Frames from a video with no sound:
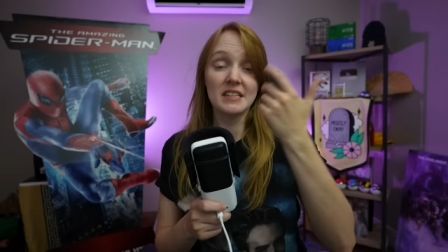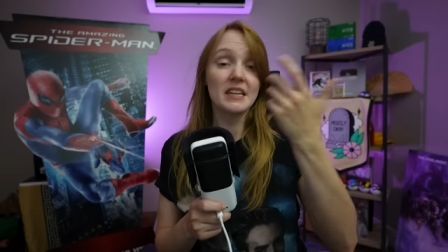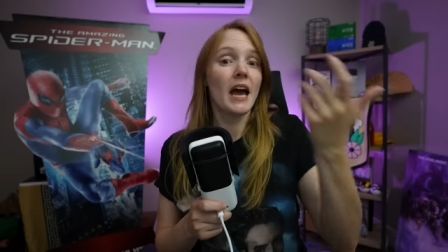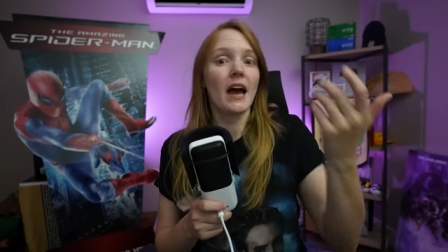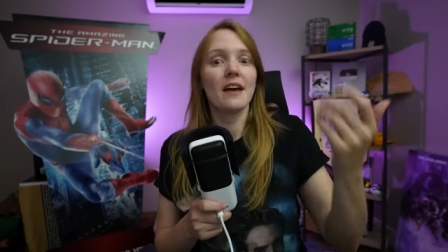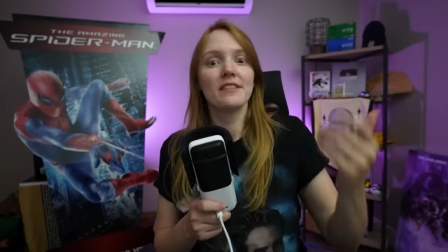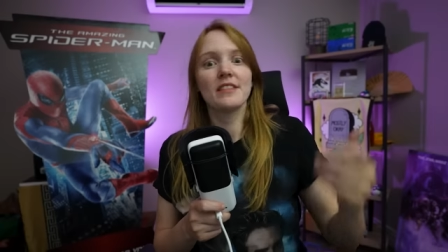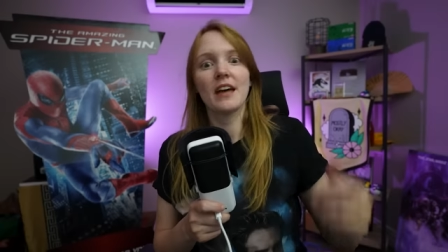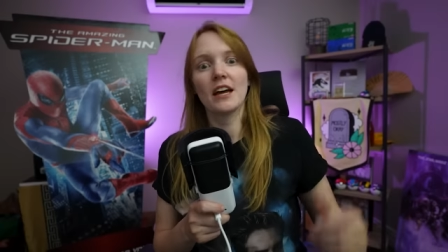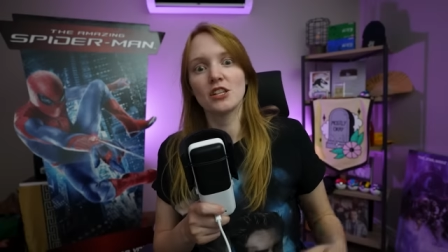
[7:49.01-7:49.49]

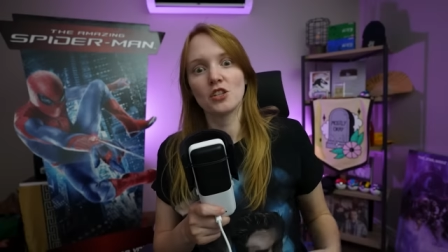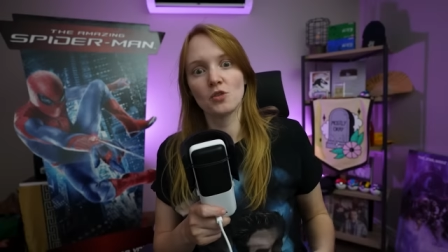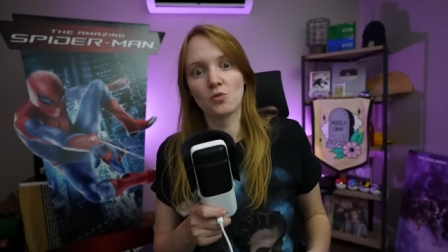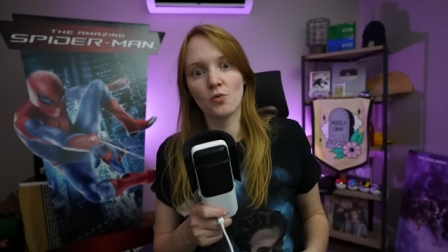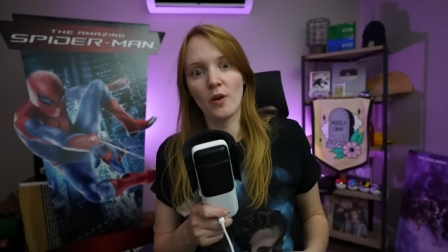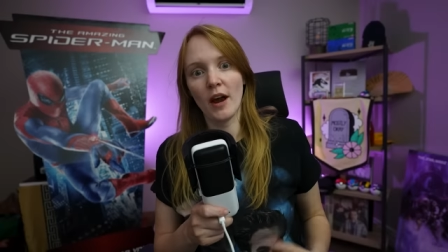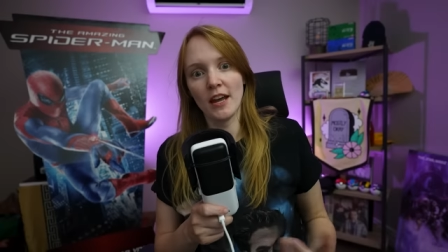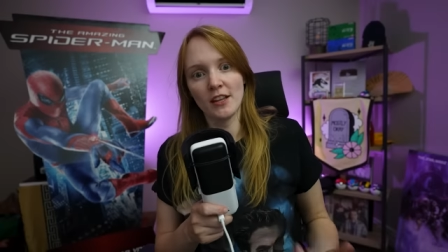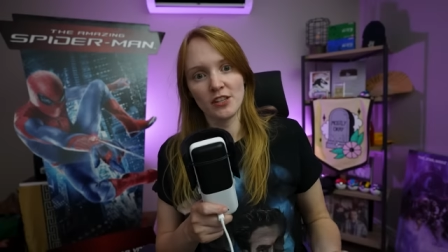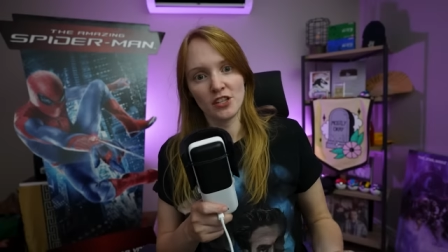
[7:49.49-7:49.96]
Yeah, that's
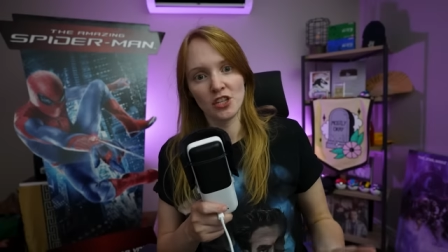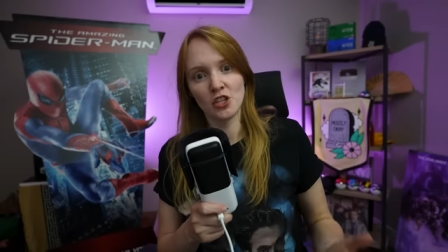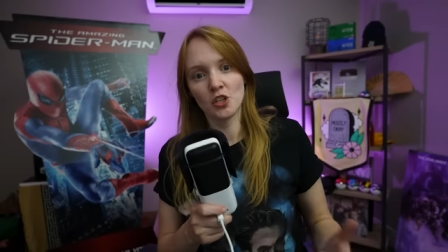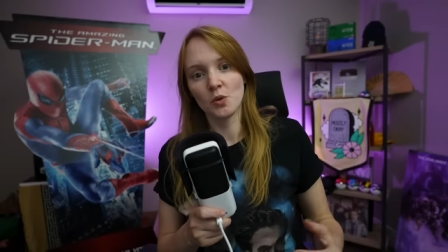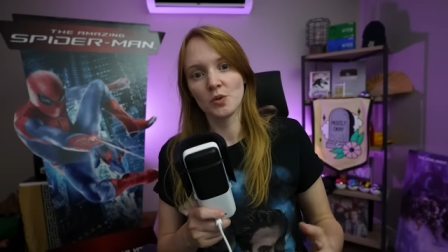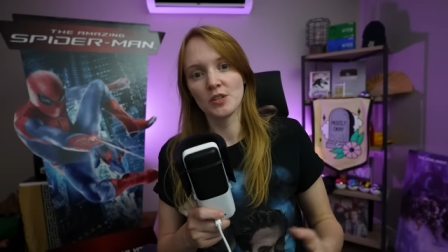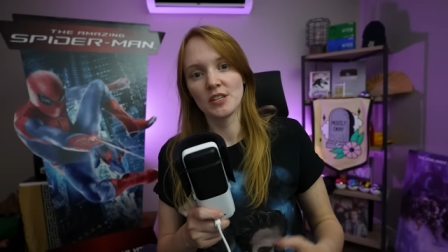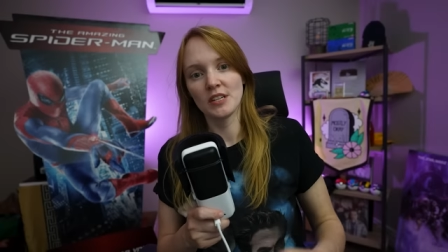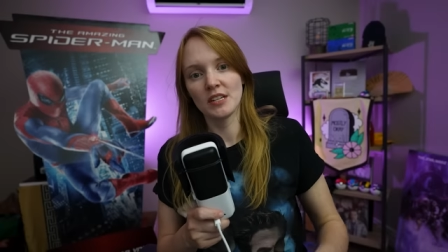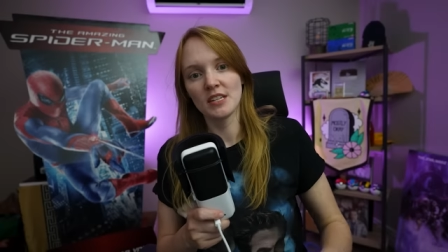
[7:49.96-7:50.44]
right,
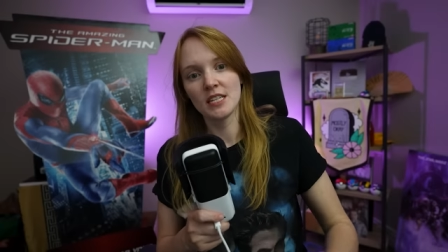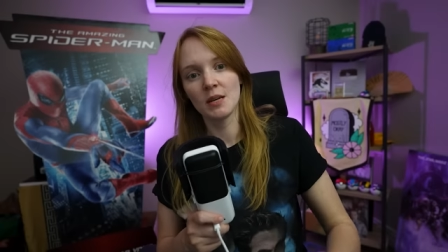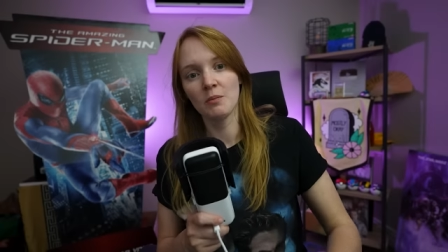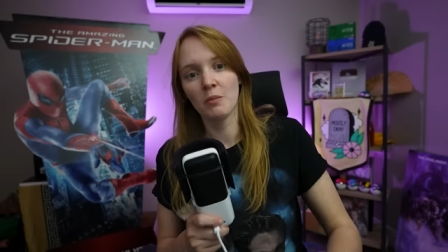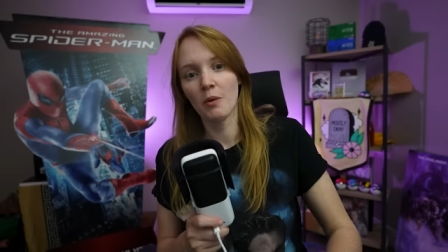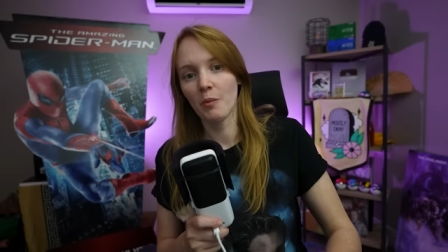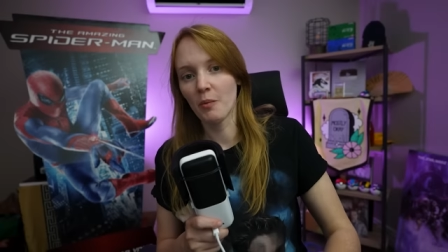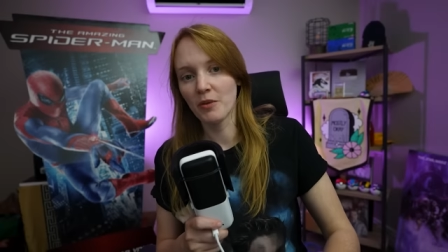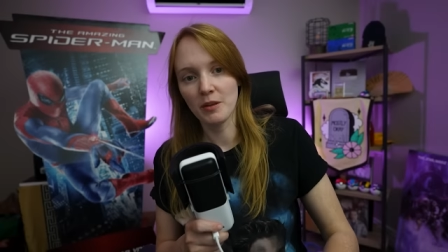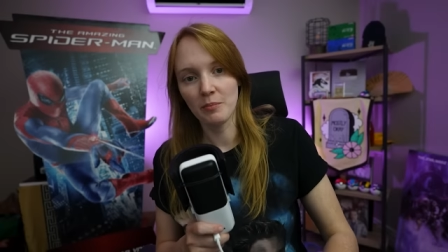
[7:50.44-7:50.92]
seducing
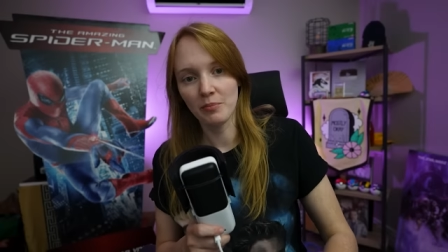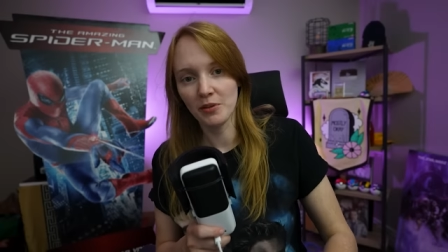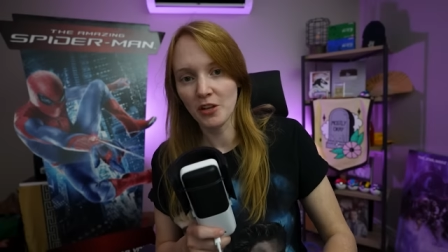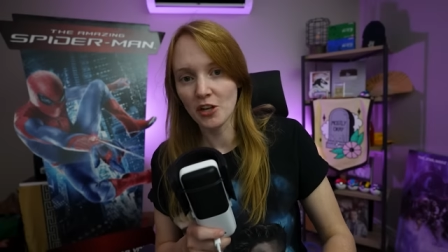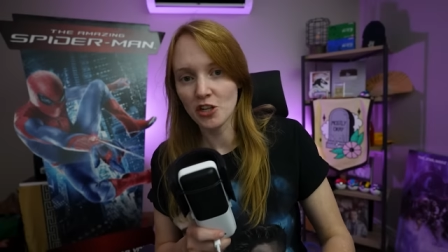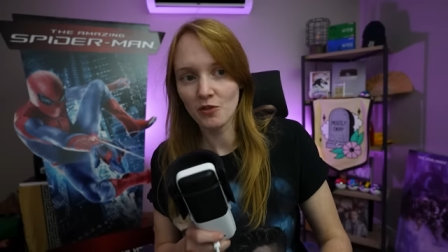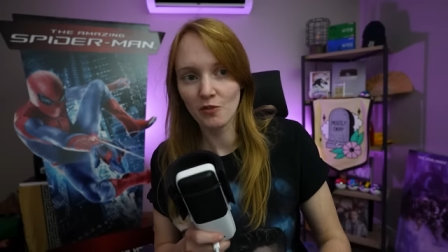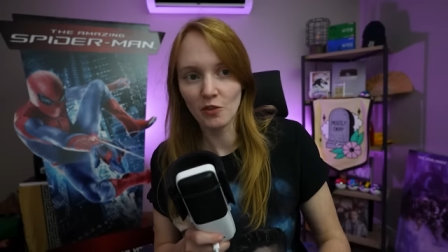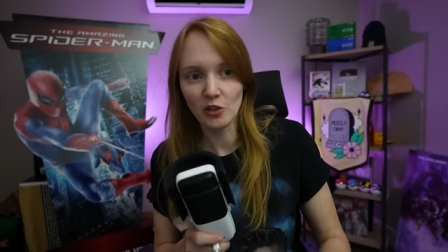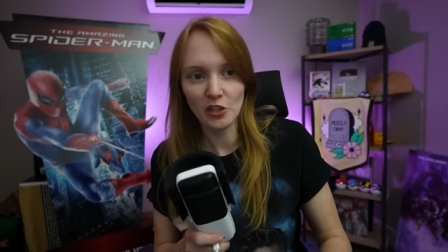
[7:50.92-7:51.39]
someone with the
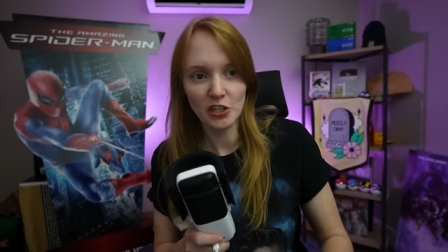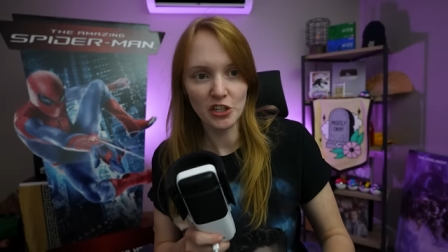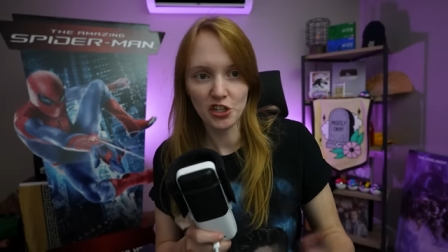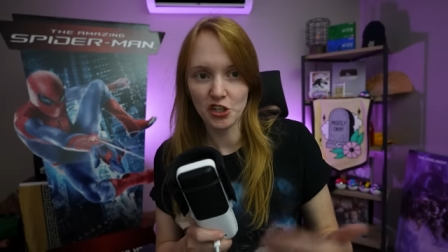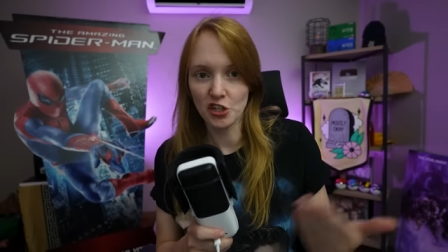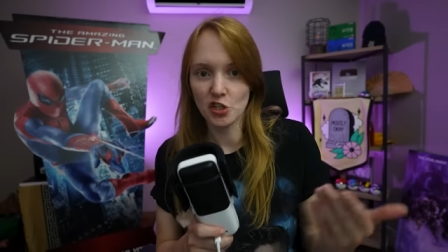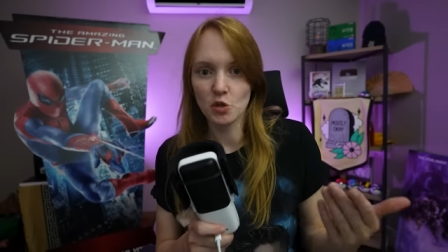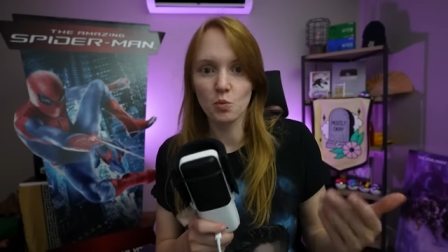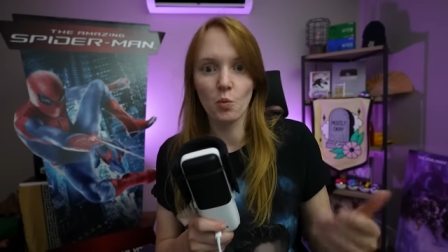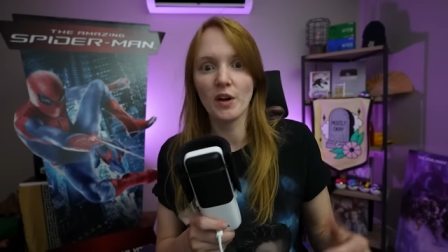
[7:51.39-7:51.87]
Pledge of
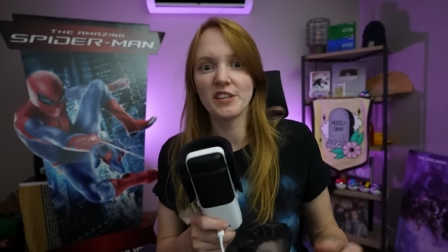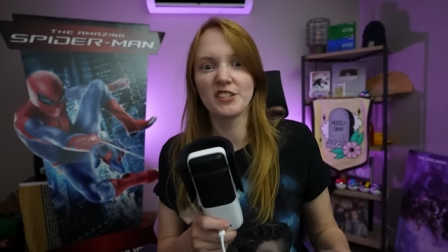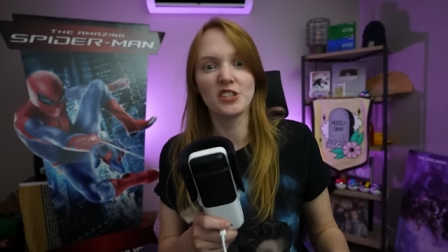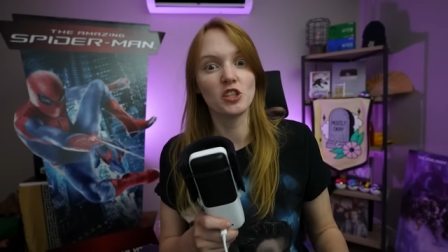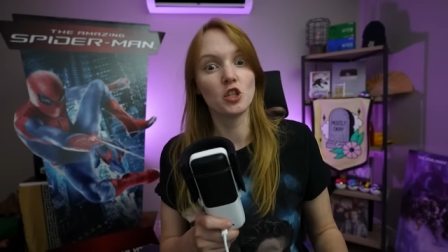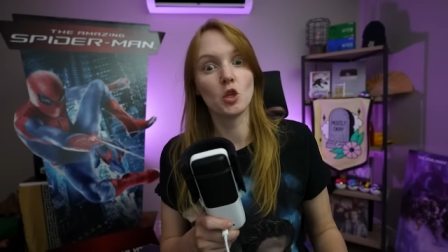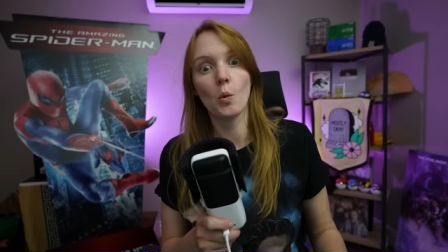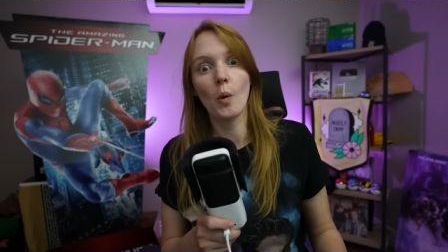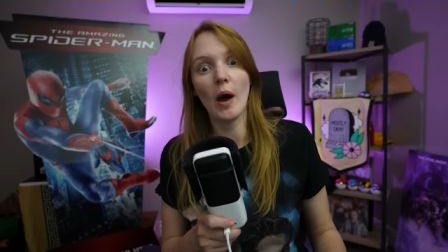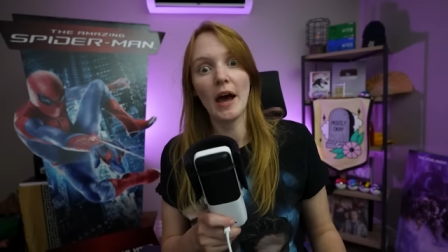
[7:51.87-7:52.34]
Allegiance
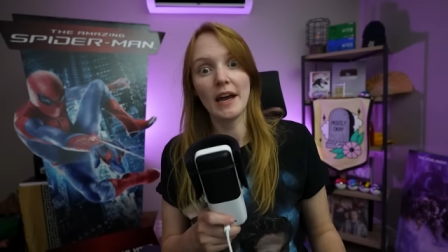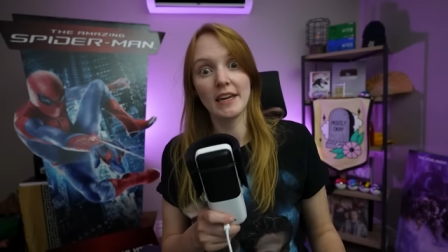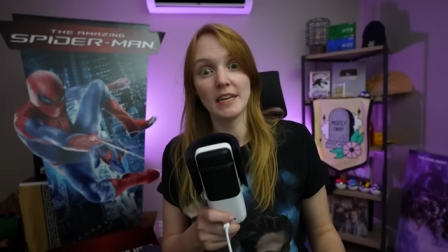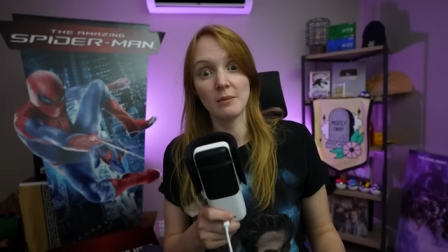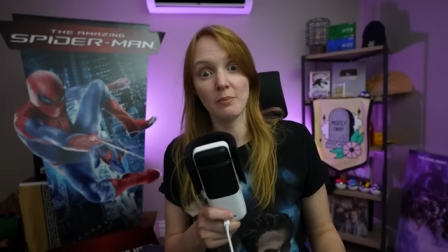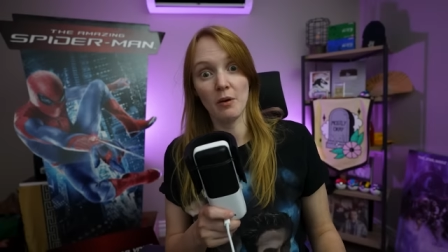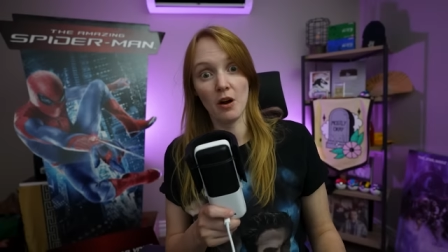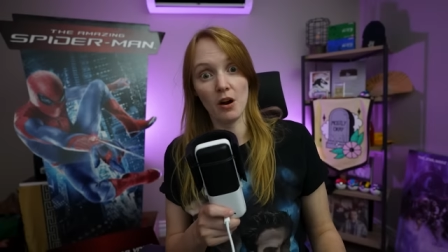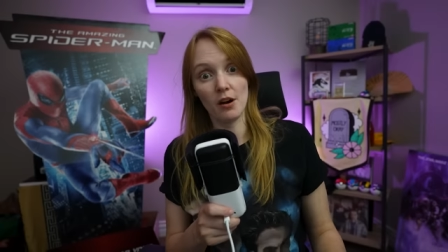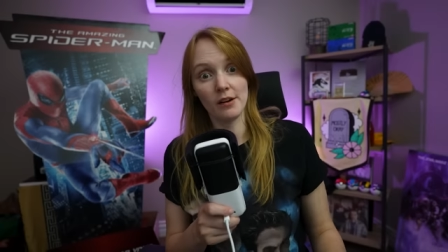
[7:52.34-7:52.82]
wasn't the
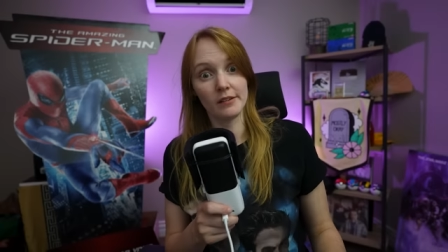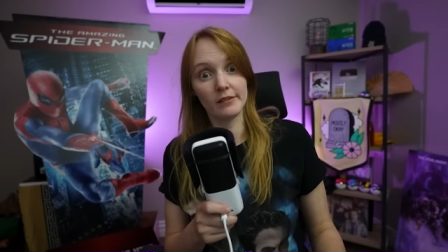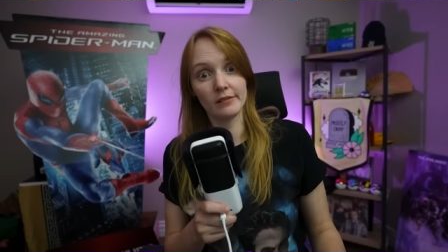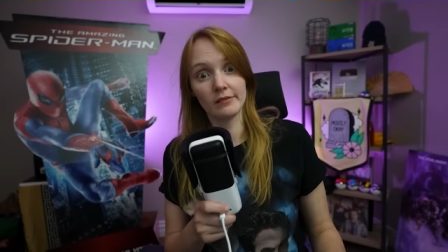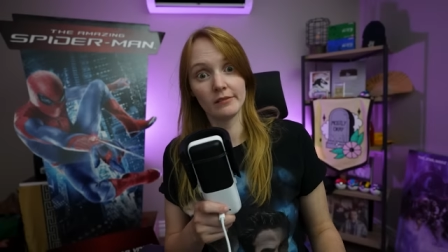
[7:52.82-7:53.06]
wacky part.